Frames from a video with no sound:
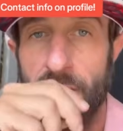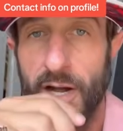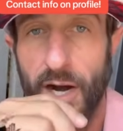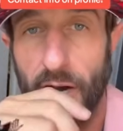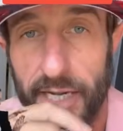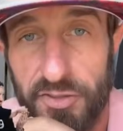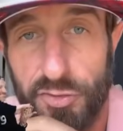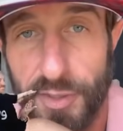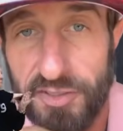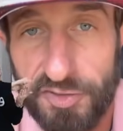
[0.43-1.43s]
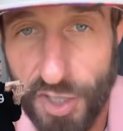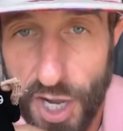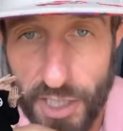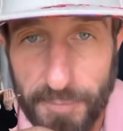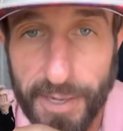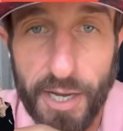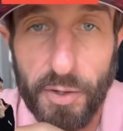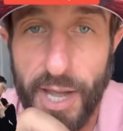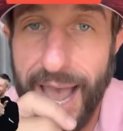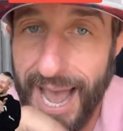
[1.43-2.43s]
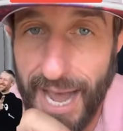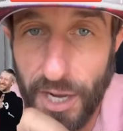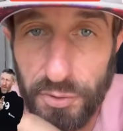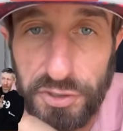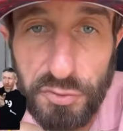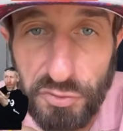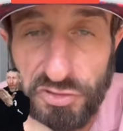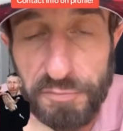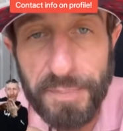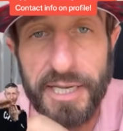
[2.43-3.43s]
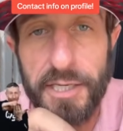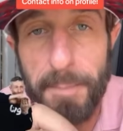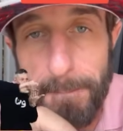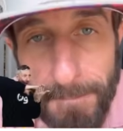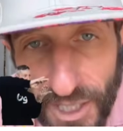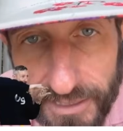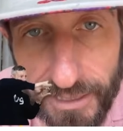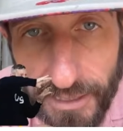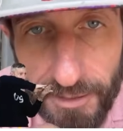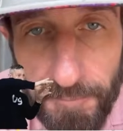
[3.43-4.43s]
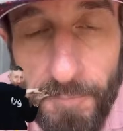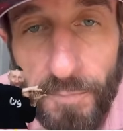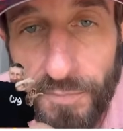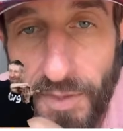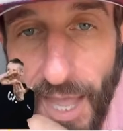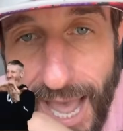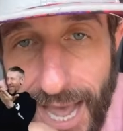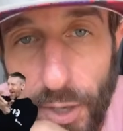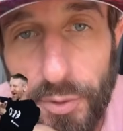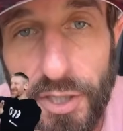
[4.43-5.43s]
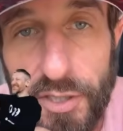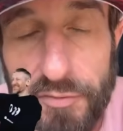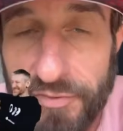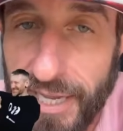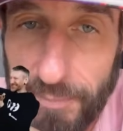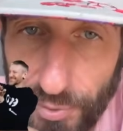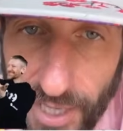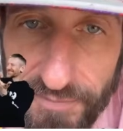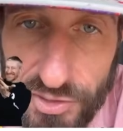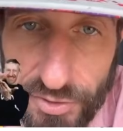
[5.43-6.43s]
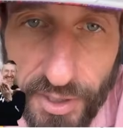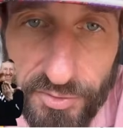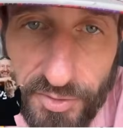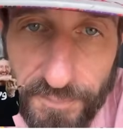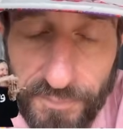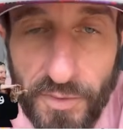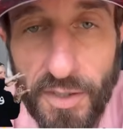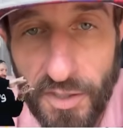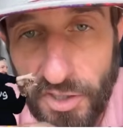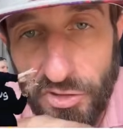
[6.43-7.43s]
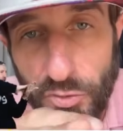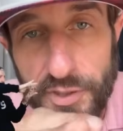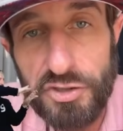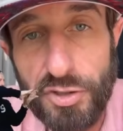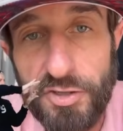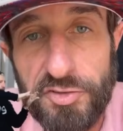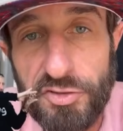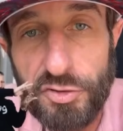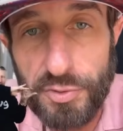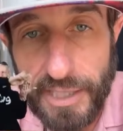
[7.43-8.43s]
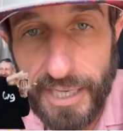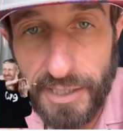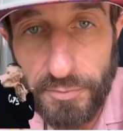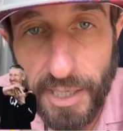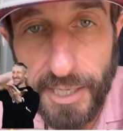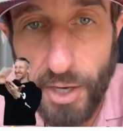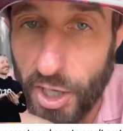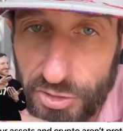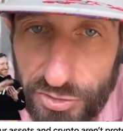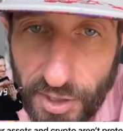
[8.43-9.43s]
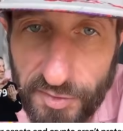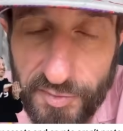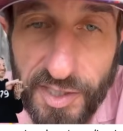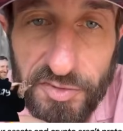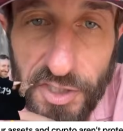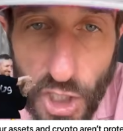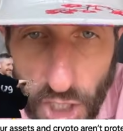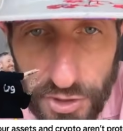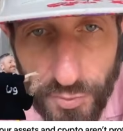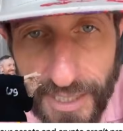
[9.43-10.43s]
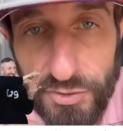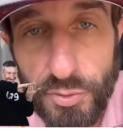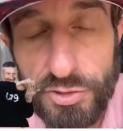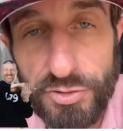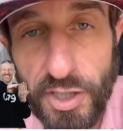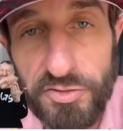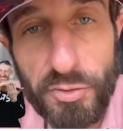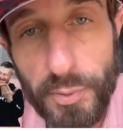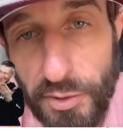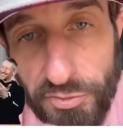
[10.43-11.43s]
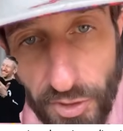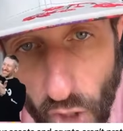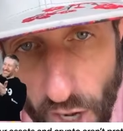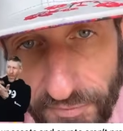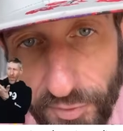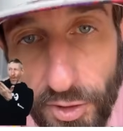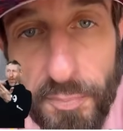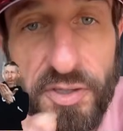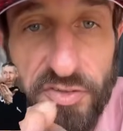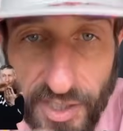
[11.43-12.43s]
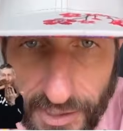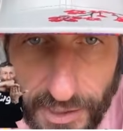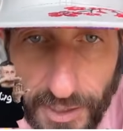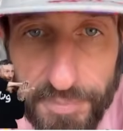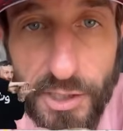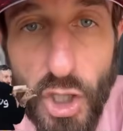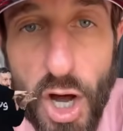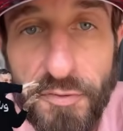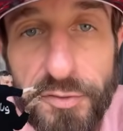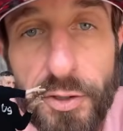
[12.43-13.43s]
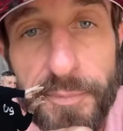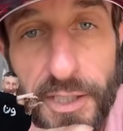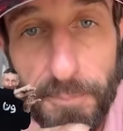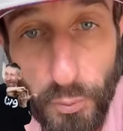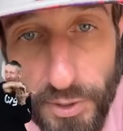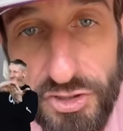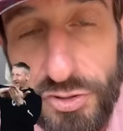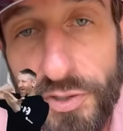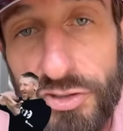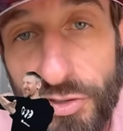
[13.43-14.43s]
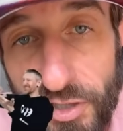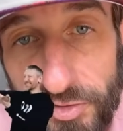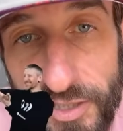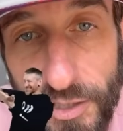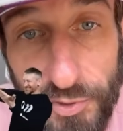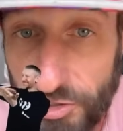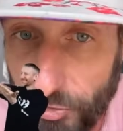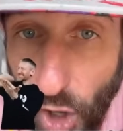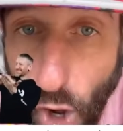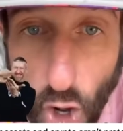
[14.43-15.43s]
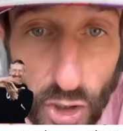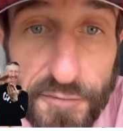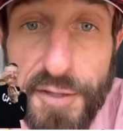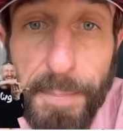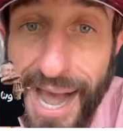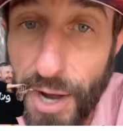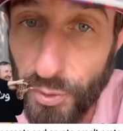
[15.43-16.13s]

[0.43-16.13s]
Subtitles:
All right, so let's talk about how you spend money out of a private trust. So when the trust is created, right, our trust is a non-grantor trust. So we use a law firm to set it up. The law firm then appoints you the trustee, which is all of the power